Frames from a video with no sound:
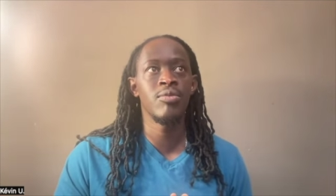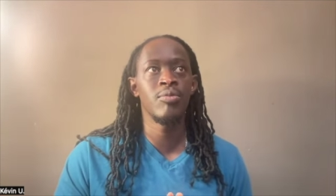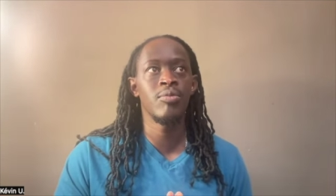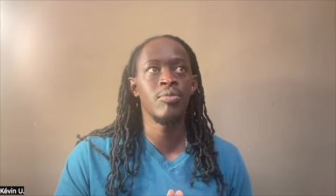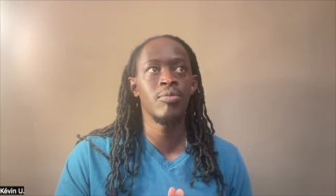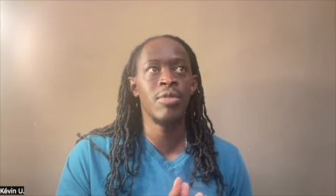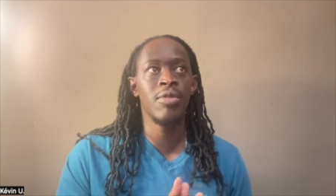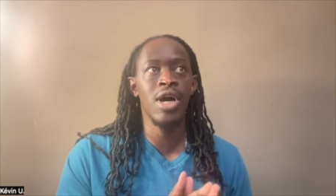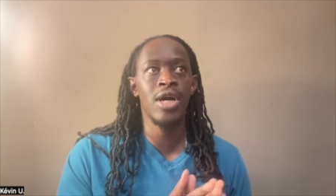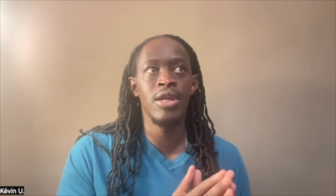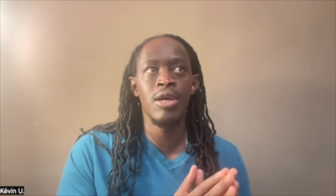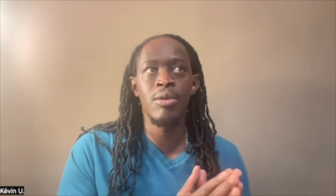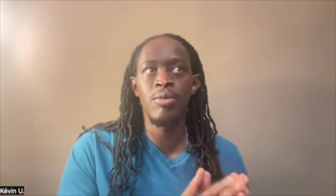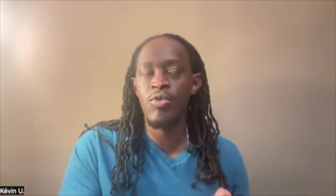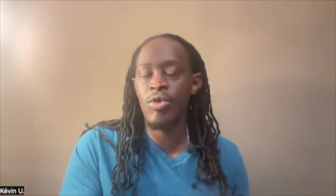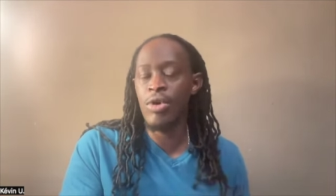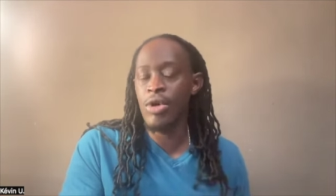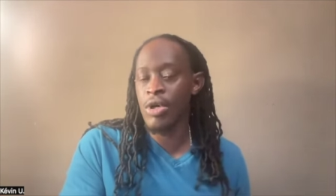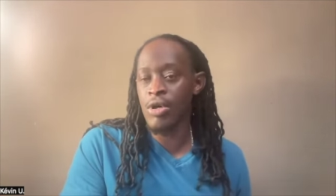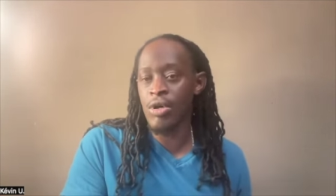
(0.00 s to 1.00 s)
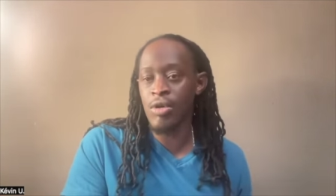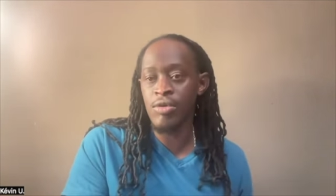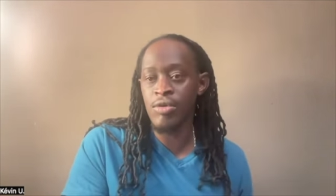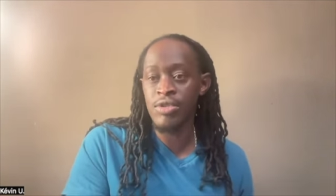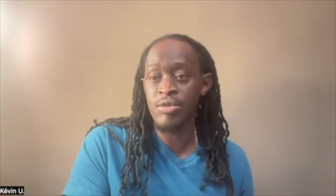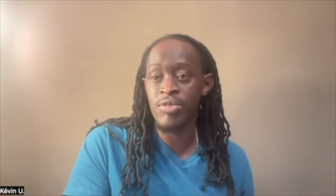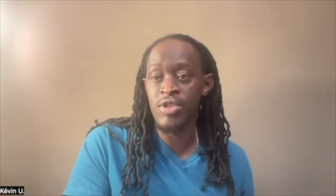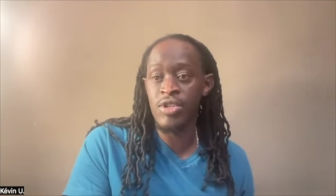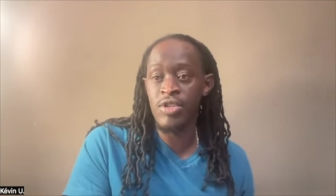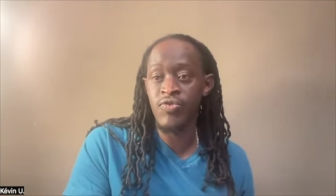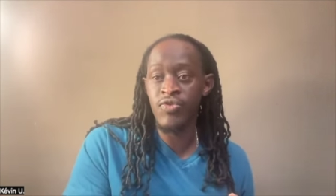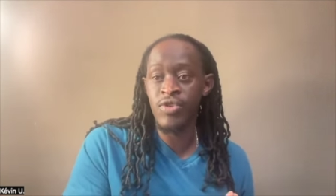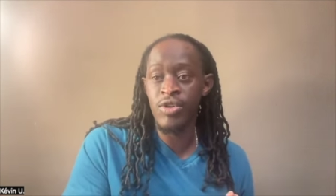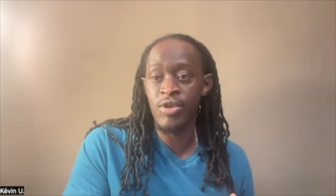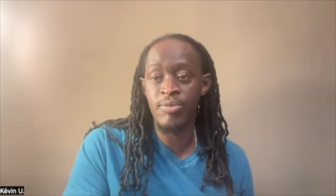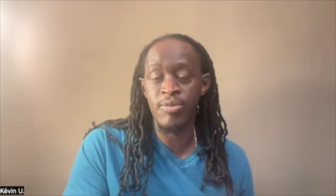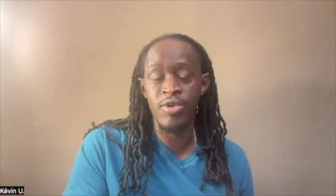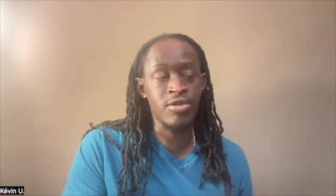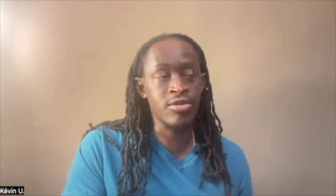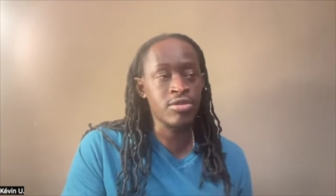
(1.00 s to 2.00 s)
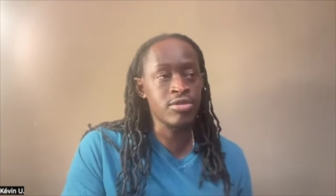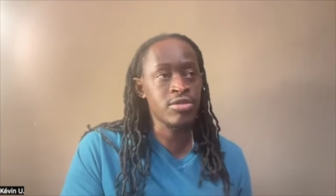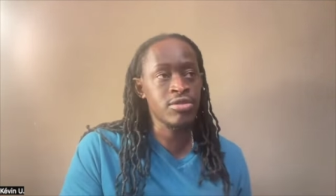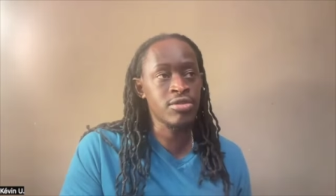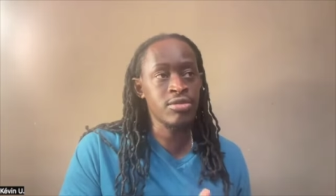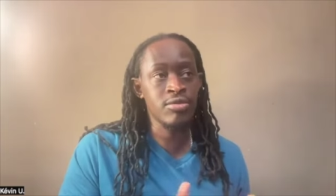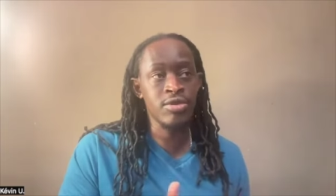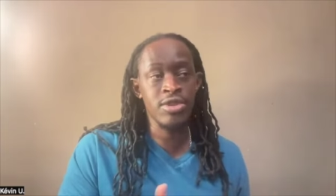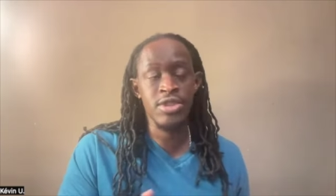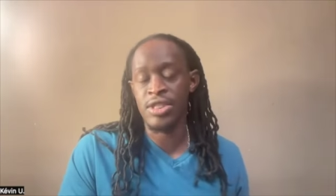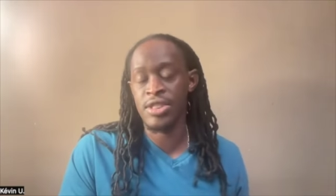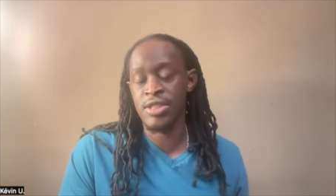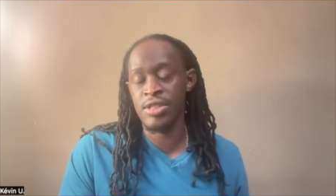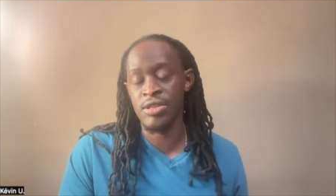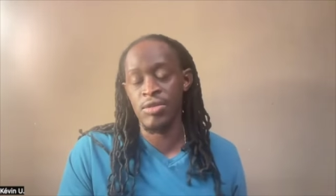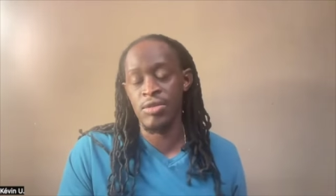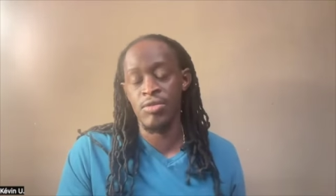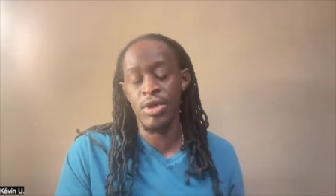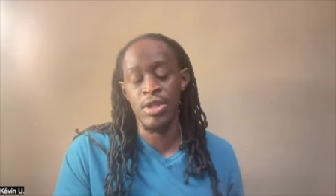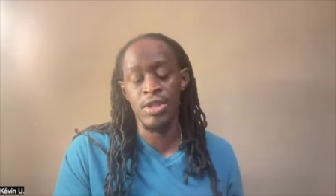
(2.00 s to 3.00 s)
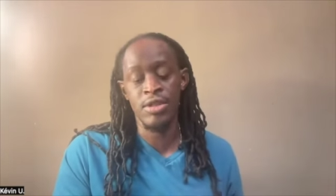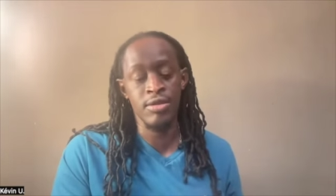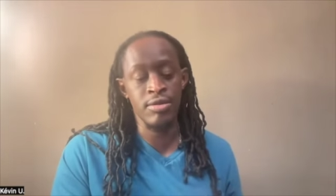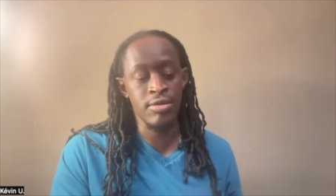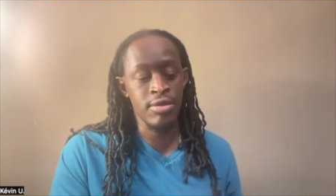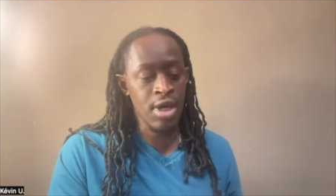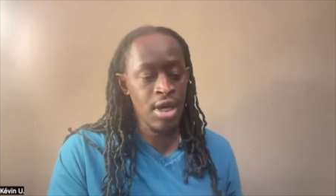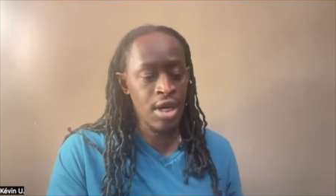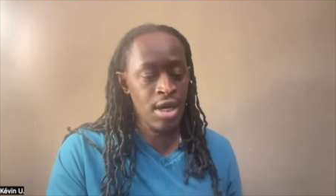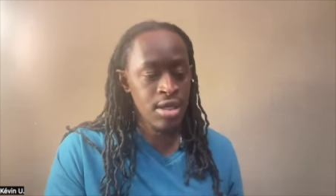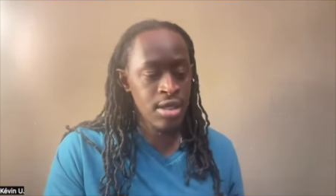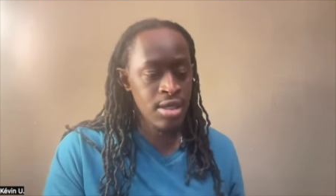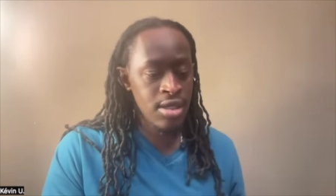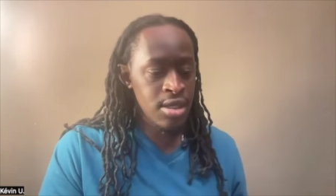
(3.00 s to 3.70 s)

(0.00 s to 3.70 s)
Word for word: my number one goal was to be a film producer, which I still want to do that.